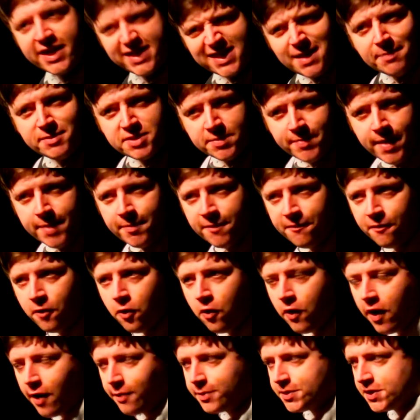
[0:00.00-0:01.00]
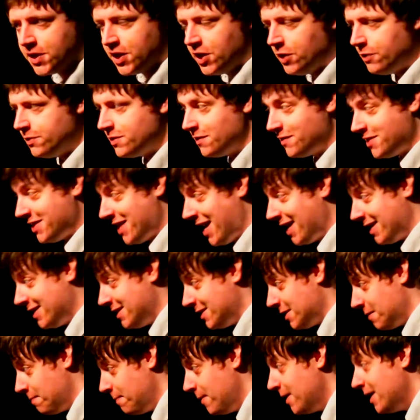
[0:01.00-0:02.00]
It's happened to me before. I was accused of
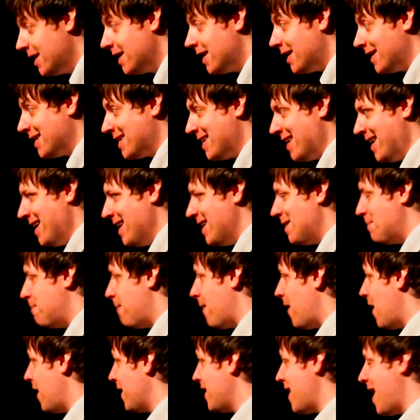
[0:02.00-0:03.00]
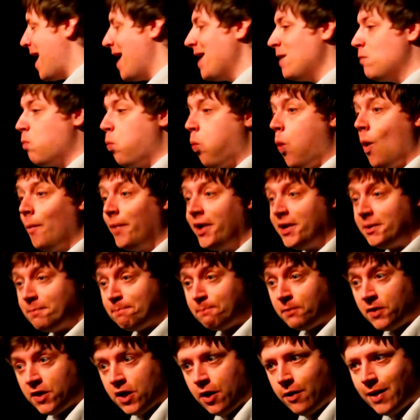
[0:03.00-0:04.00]
sexism at a gig by a
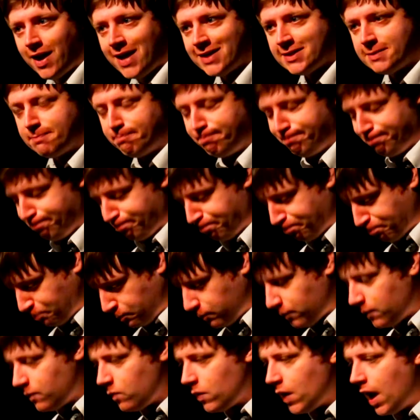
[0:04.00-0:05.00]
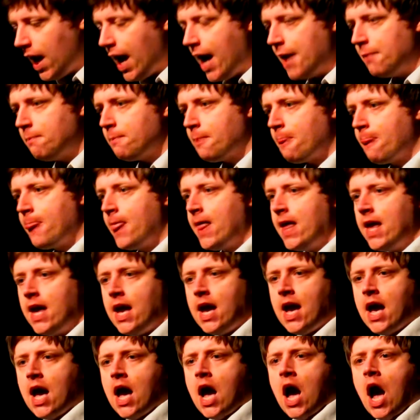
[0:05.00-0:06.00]
woman, no less. And
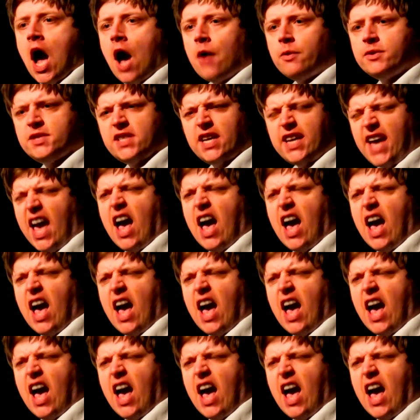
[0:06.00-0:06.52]
I was